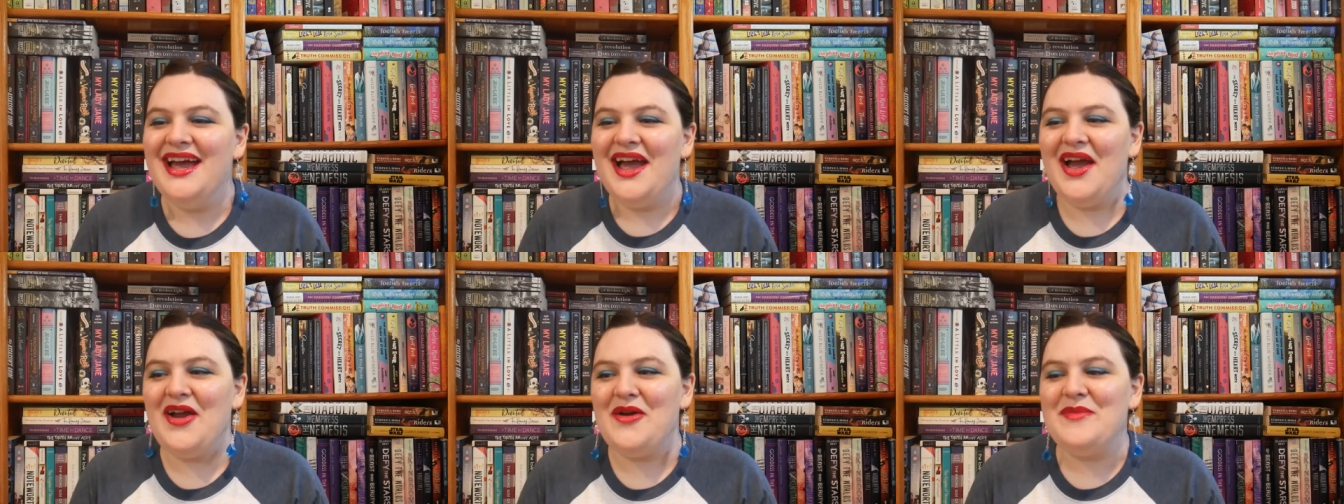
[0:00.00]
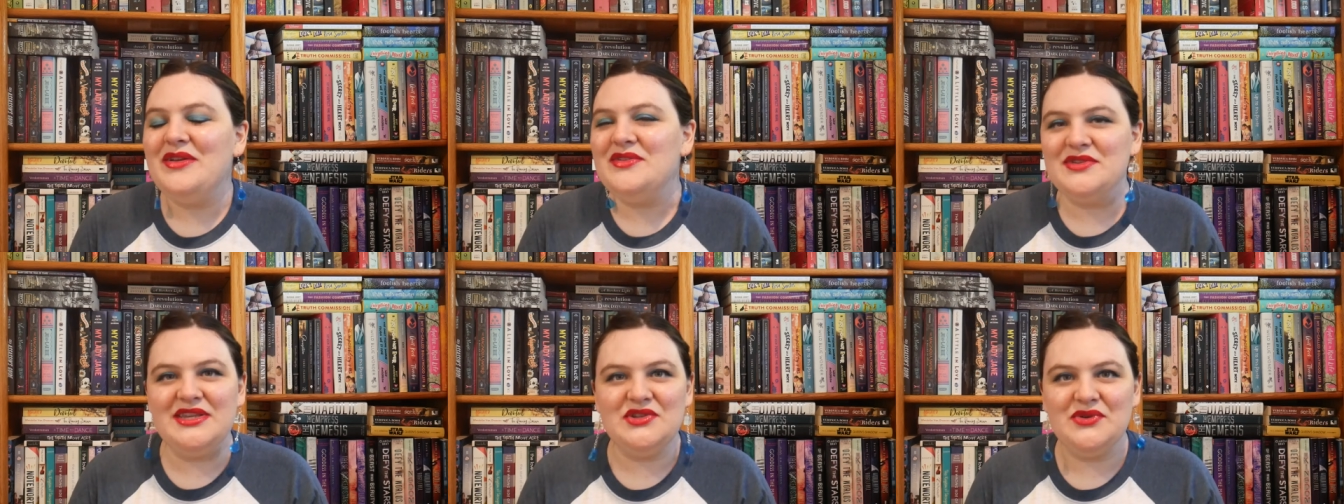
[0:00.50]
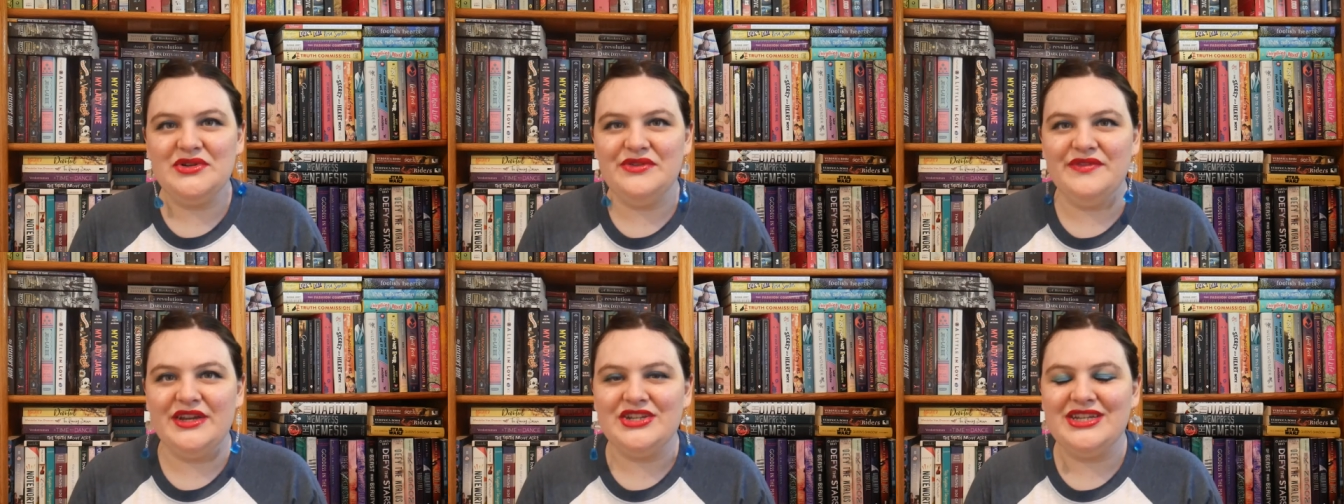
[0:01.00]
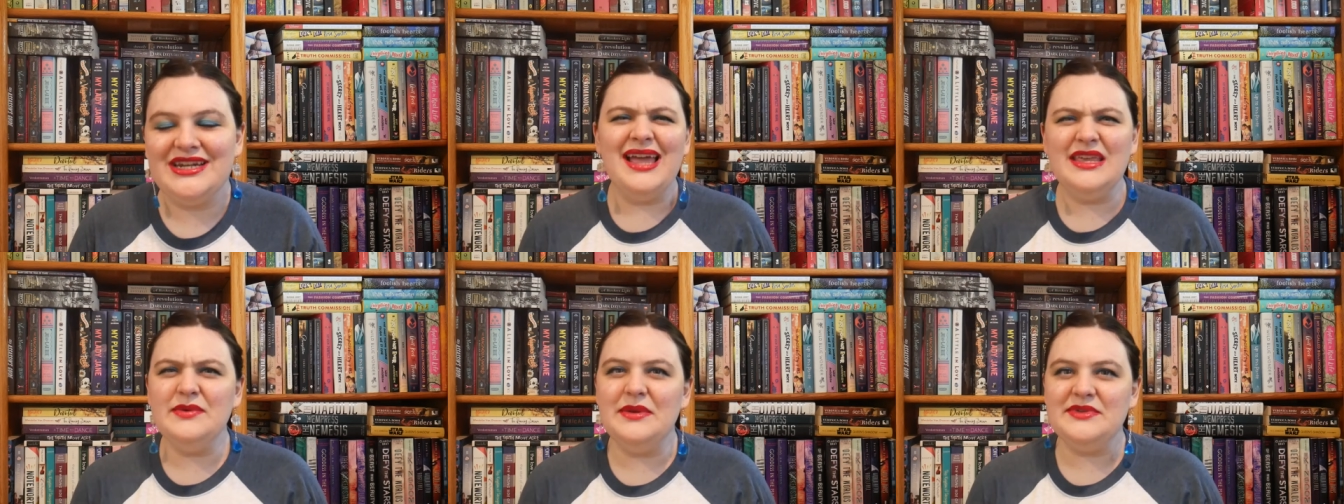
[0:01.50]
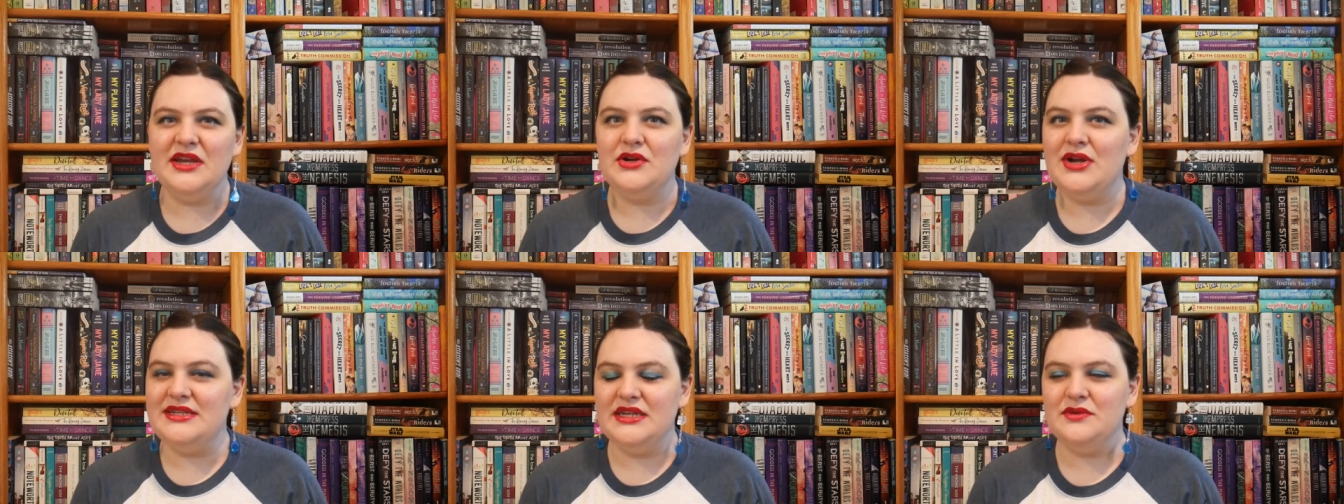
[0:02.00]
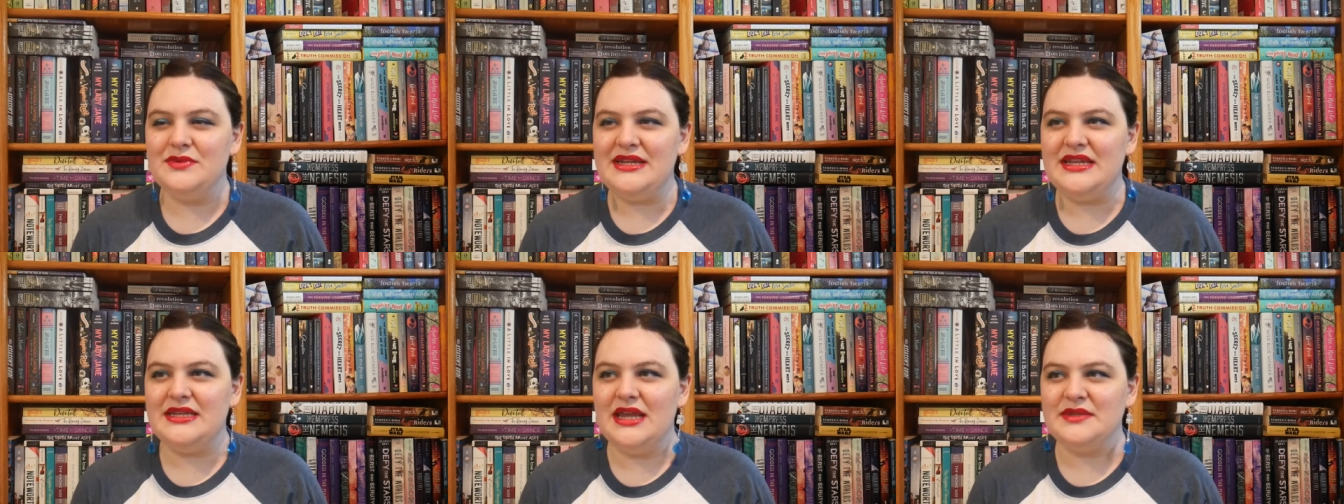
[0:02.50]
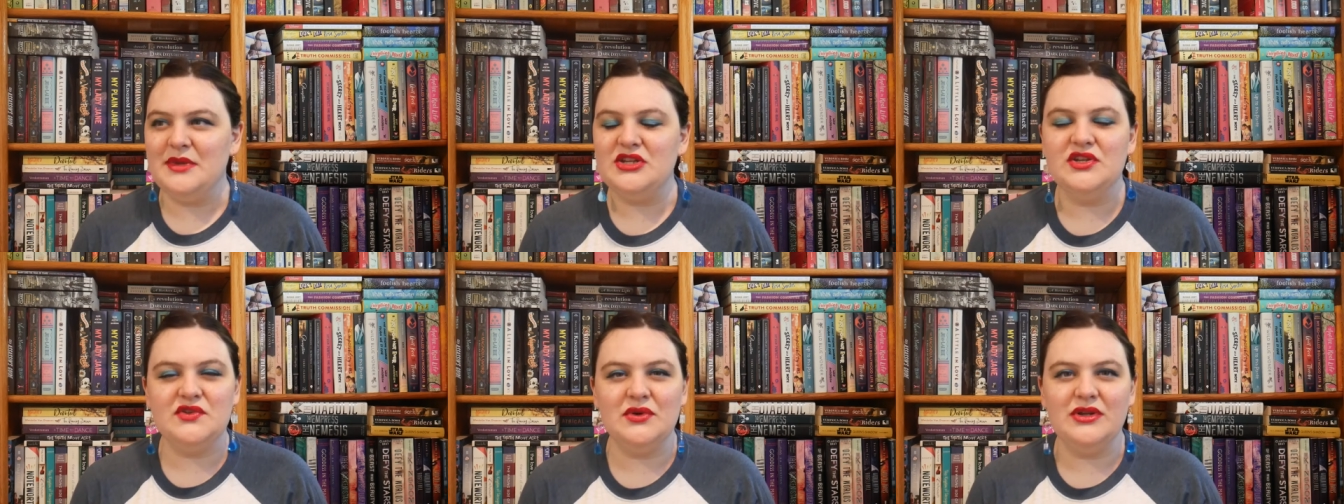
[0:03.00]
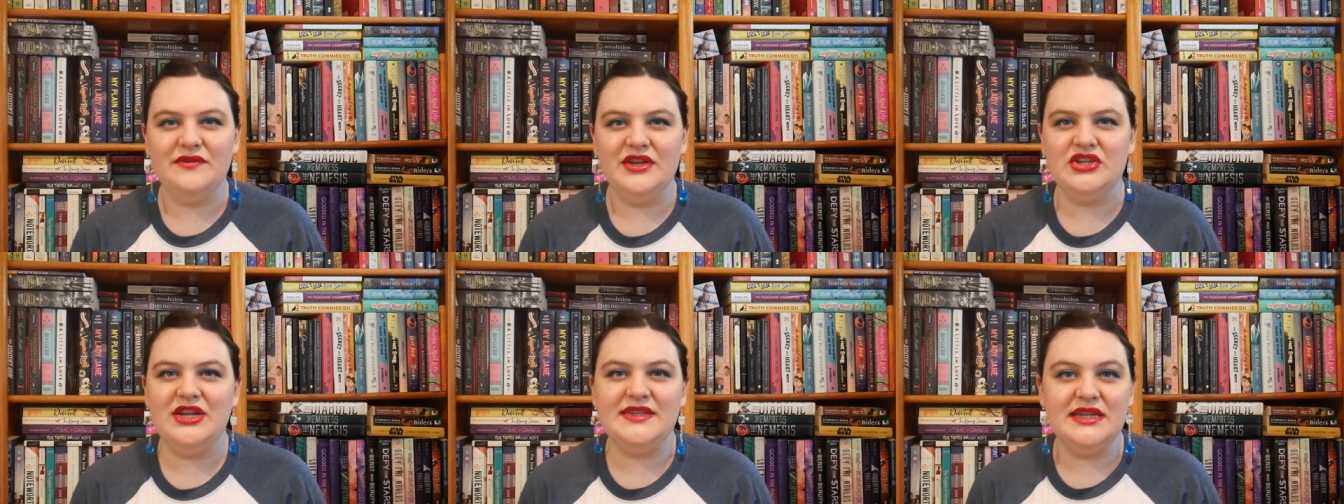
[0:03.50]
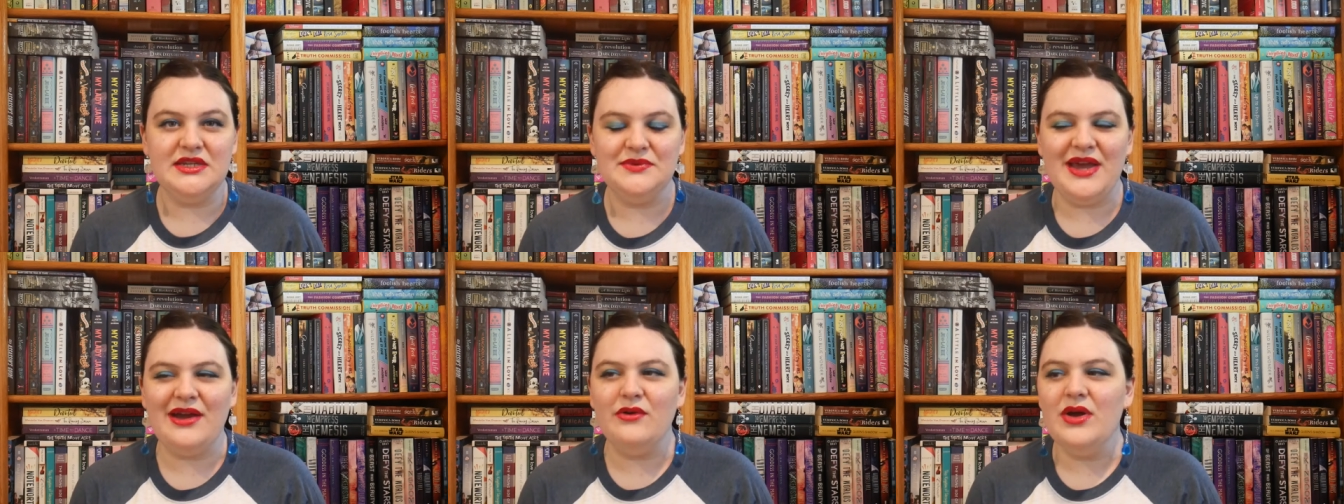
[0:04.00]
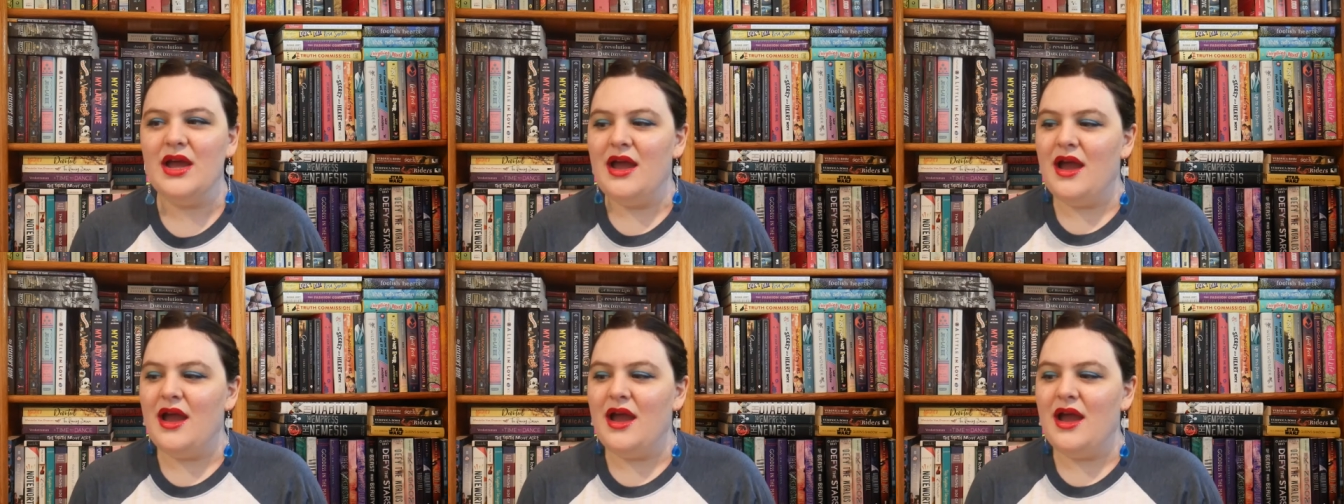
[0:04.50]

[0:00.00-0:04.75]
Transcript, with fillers: um, and also historical fiction. I think when I was younger, I didn't read as much historical fiction as I do now,